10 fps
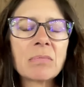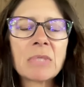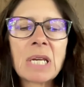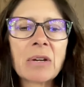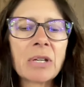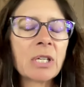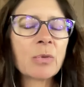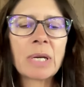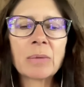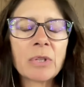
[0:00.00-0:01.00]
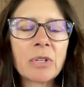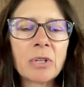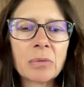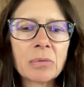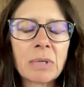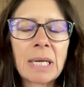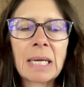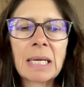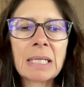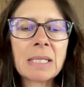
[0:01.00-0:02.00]
carrying it around with you
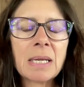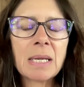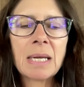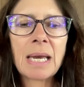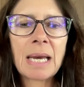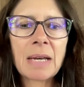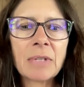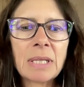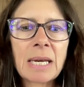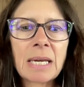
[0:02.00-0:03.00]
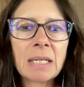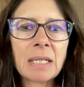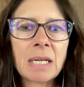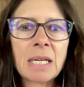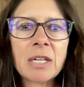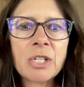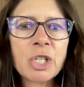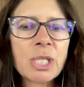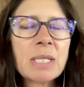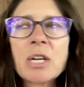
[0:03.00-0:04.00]
and having that and
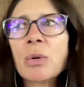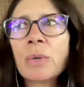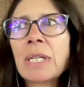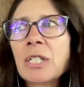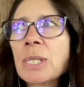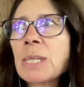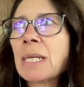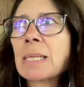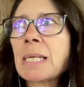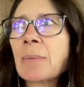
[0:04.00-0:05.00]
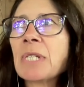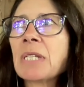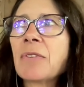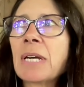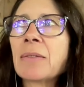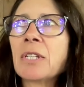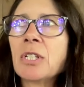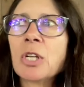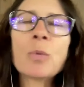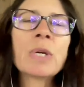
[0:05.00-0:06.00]
just accepting the fact that,
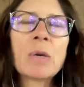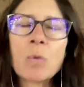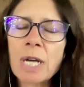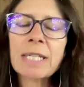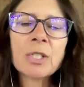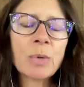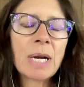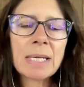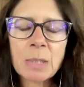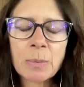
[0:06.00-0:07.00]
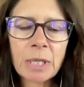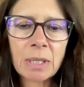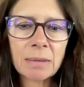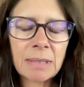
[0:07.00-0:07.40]
when I walk into a hospital,